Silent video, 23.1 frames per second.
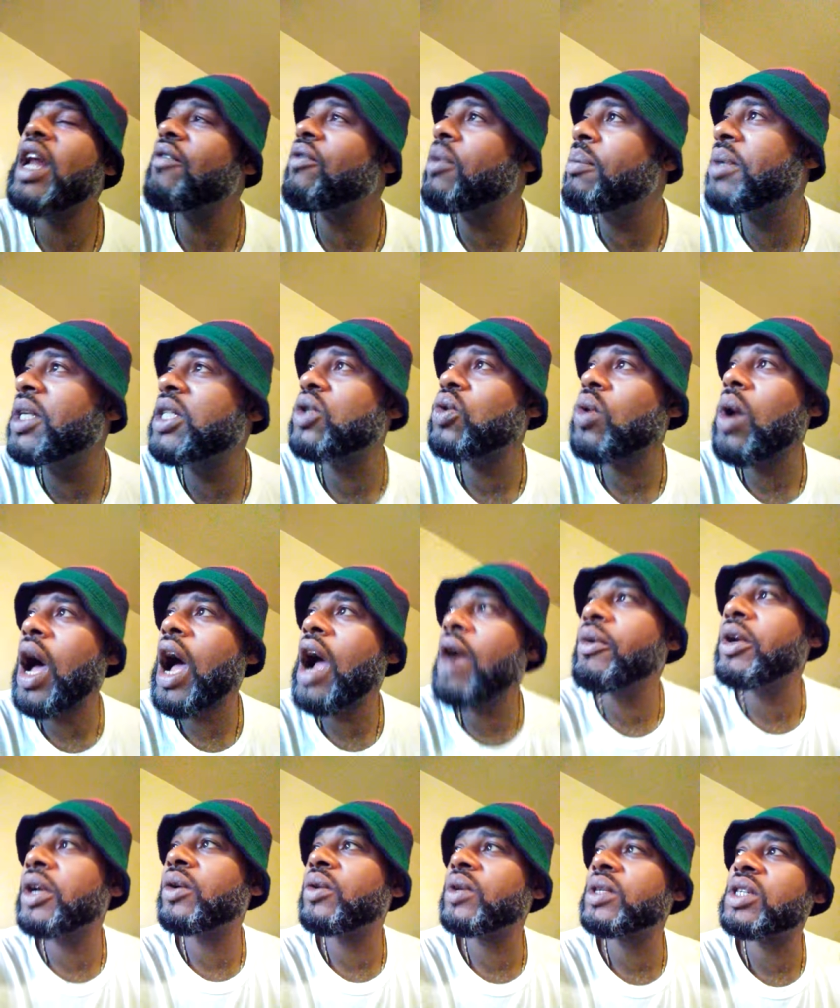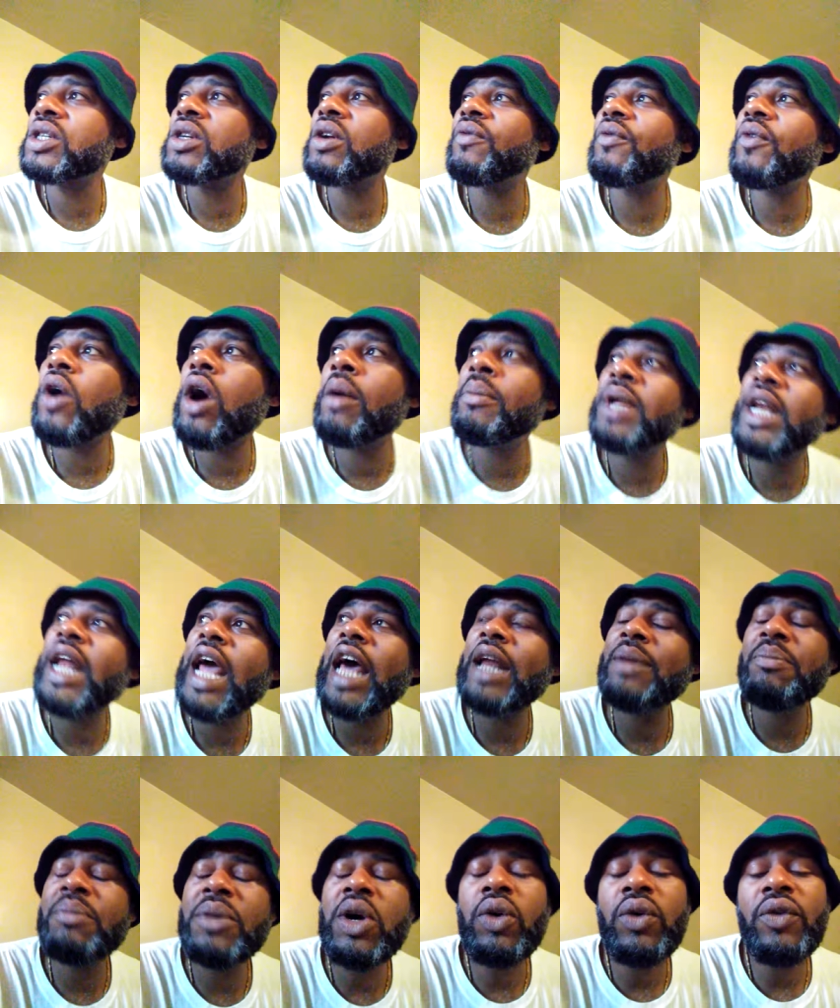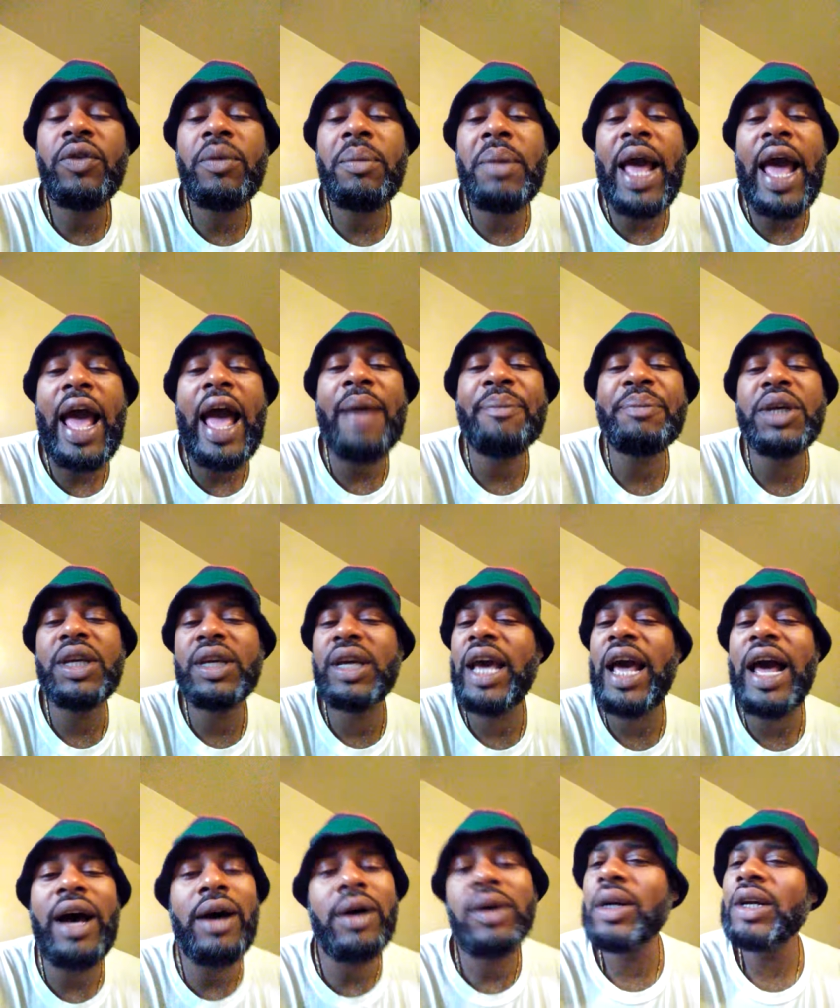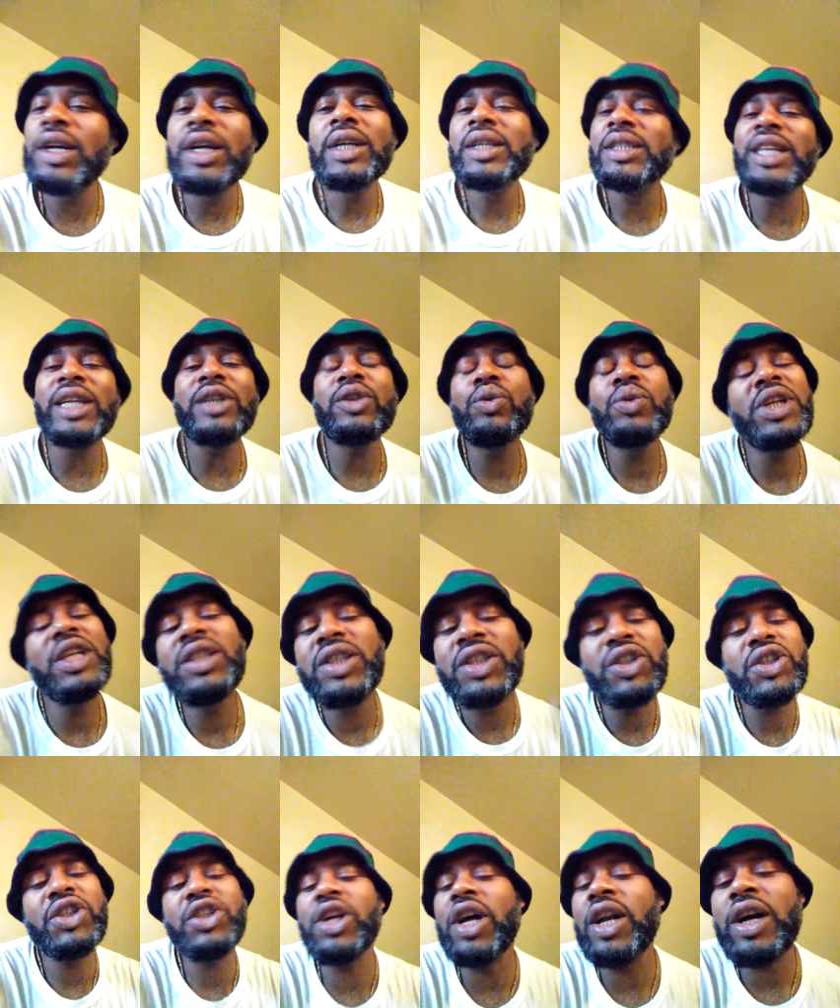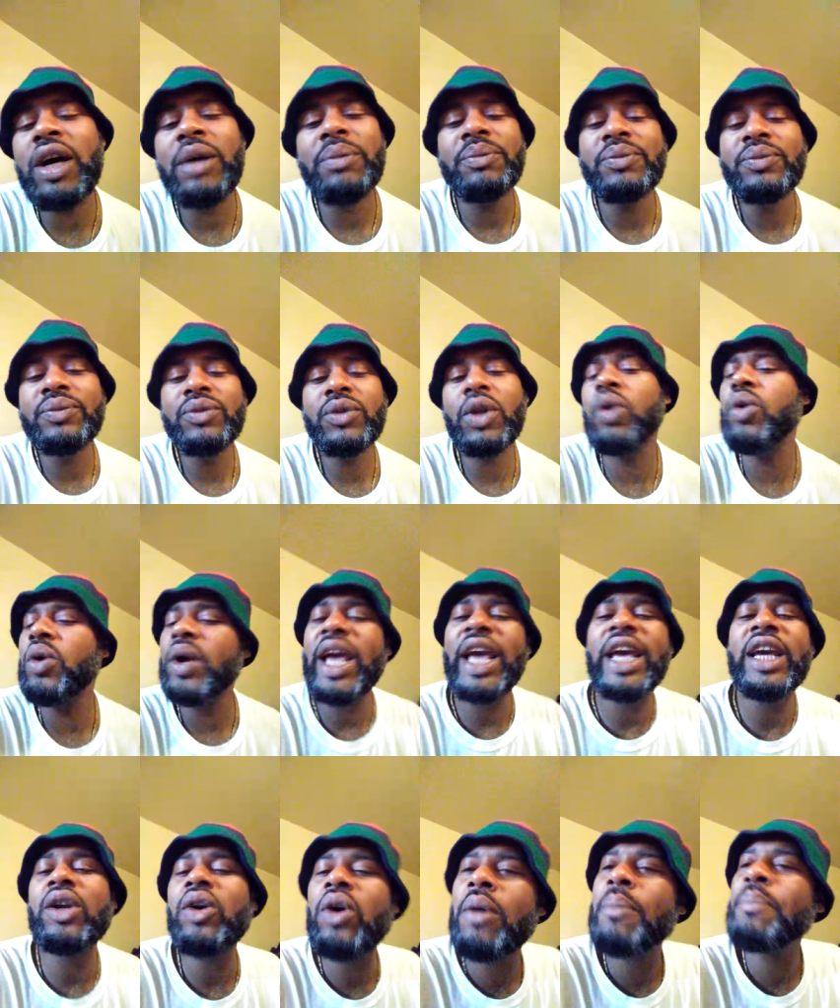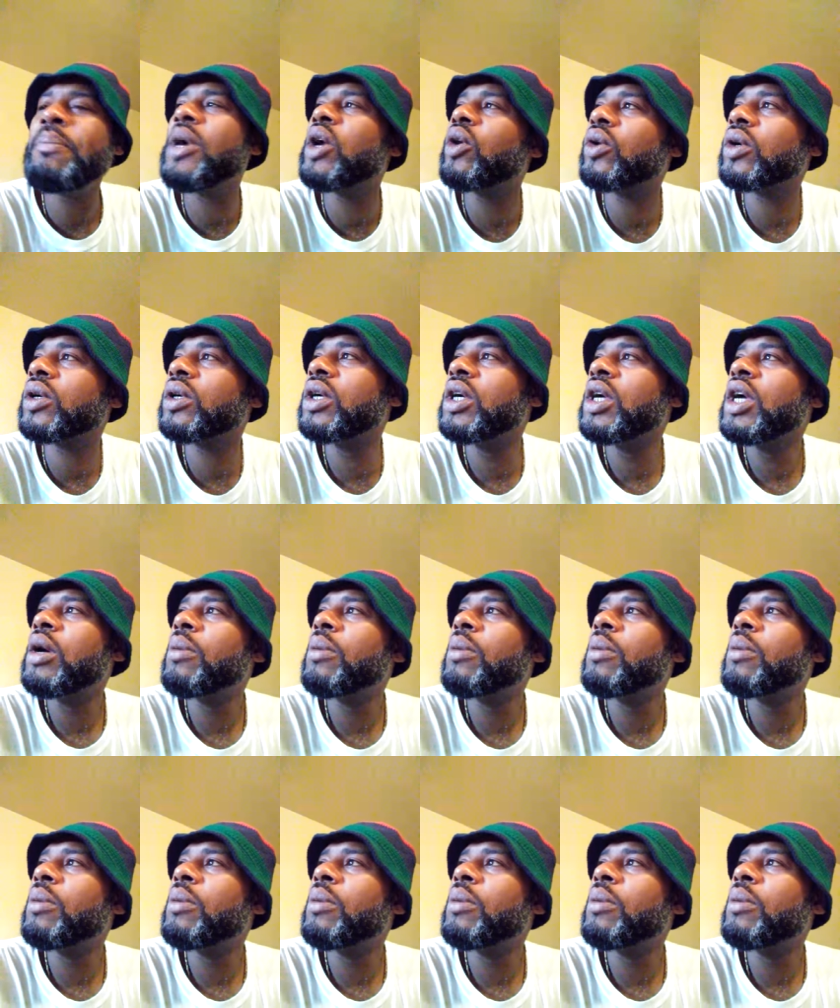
never been to a Hare Krishna farm and had milk from a happy cow, then you need to shut up. Don't hate on milk.